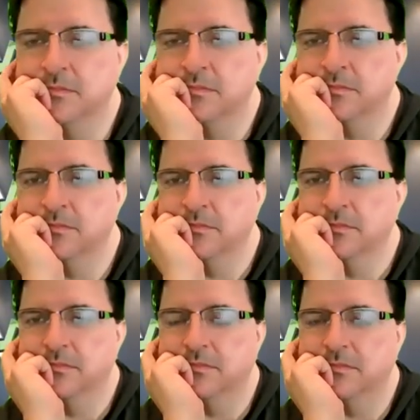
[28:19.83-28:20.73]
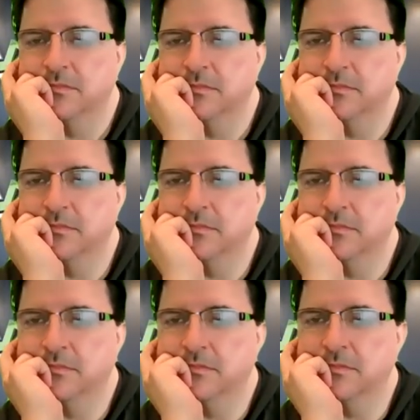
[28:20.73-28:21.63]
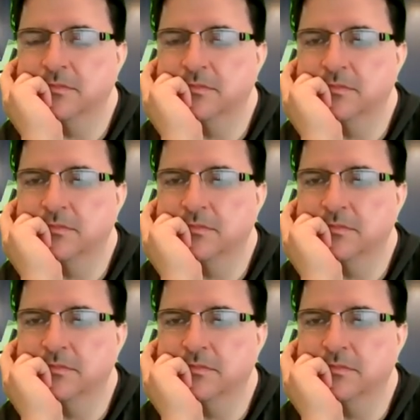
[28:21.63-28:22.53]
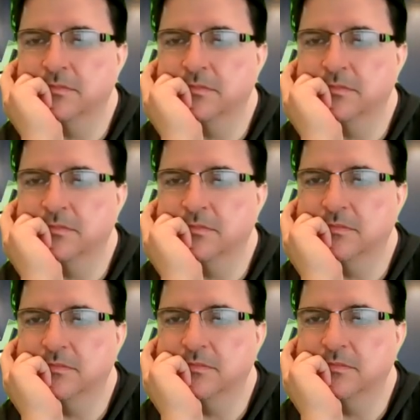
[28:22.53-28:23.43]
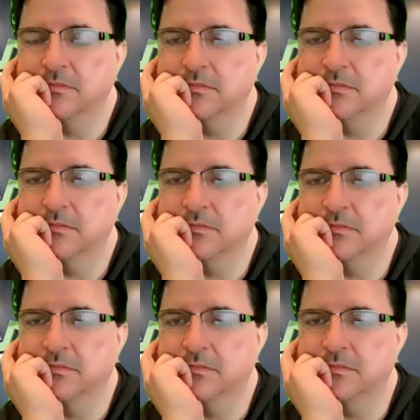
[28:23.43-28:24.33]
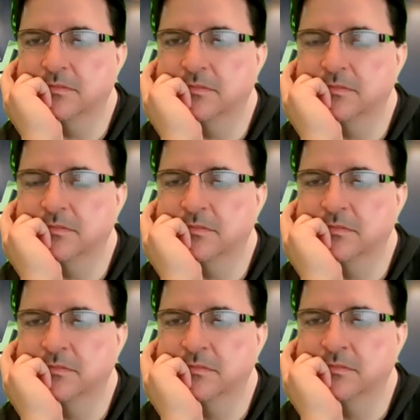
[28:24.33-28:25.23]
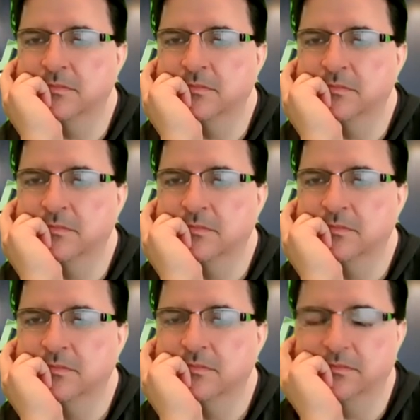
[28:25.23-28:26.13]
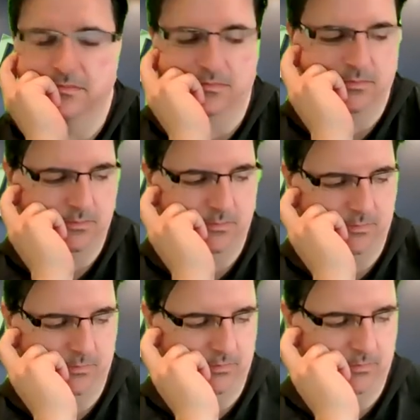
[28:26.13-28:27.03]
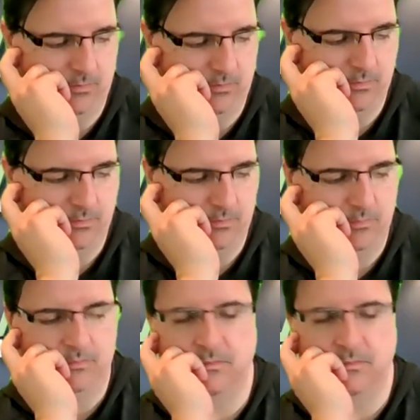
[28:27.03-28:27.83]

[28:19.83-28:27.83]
[no speech]